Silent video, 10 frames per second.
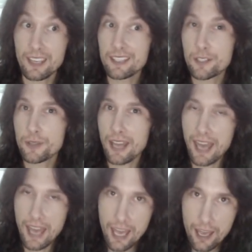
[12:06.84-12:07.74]
into an
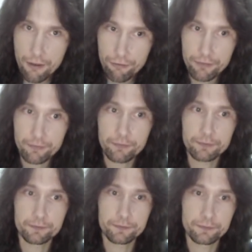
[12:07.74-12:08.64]
F,
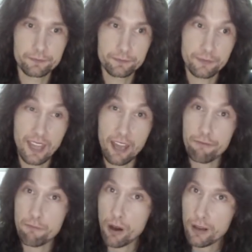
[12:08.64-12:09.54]
F
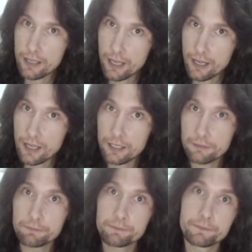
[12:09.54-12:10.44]
minor,